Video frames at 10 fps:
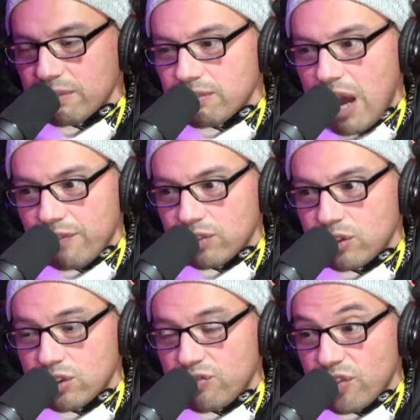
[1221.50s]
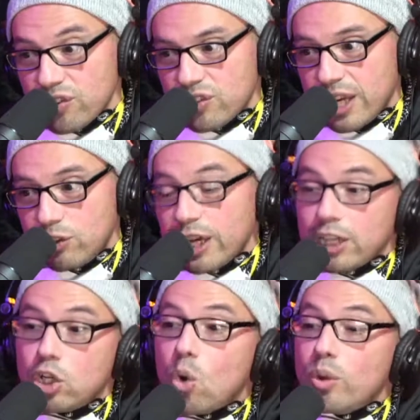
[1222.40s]
after the first day. You got
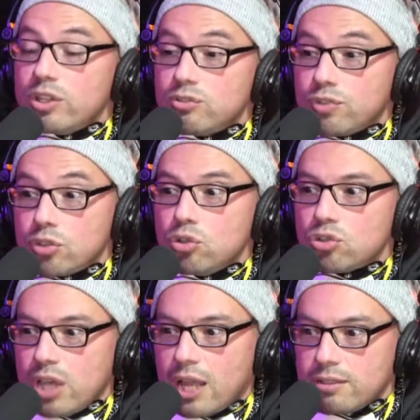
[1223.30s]
to go in for 2 shots.